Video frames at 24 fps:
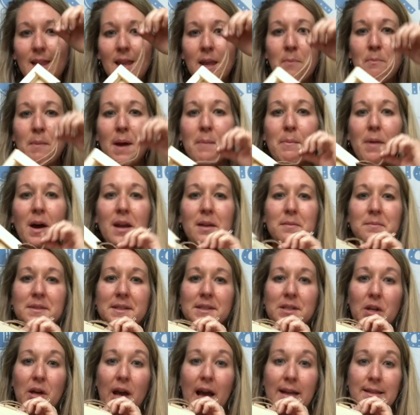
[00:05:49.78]
My bottom
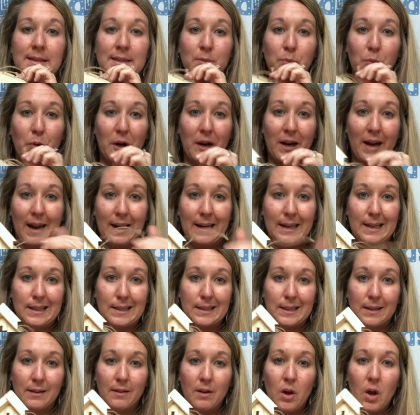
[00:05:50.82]
still has some work. I need
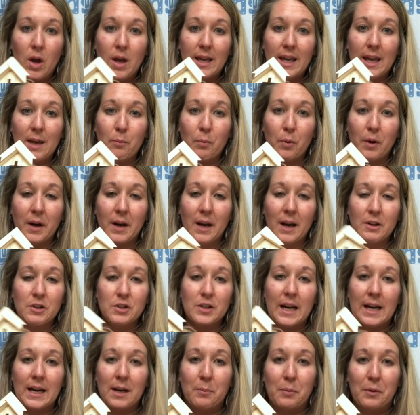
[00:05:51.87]
to keep working on
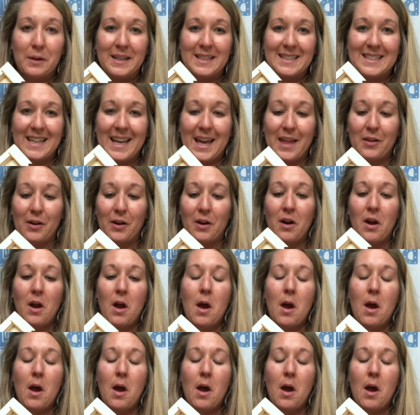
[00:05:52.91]
trying to put it together.